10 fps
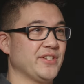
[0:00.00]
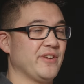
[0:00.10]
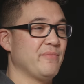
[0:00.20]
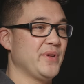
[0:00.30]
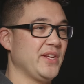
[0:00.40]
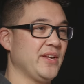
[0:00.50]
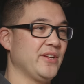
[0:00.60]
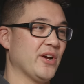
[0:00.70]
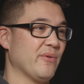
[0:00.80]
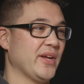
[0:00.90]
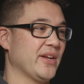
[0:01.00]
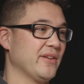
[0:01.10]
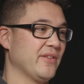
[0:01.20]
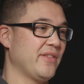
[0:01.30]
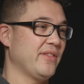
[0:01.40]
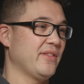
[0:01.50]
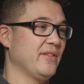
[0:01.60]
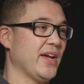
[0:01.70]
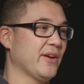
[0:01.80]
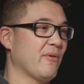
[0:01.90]
of me going and
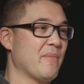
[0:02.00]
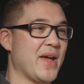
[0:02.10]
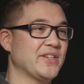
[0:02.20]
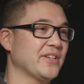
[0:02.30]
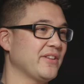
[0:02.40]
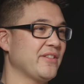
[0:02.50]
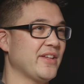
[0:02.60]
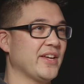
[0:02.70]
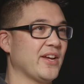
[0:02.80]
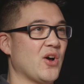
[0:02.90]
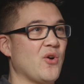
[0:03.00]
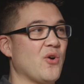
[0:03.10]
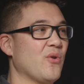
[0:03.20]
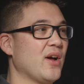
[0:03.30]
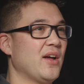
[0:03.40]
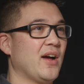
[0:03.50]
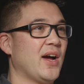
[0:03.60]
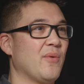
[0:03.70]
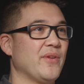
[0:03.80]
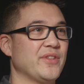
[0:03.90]
like romantically thinking, oh,
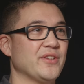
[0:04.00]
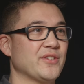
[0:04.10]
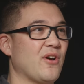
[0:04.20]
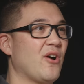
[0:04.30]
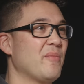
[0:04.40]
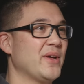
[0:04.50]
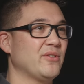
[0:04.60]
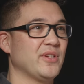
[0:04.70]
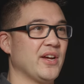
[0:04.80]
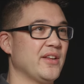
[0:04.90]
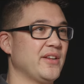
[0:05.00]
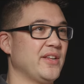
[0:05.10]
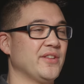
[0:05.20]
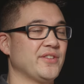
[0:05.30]
I want this all metal gun in the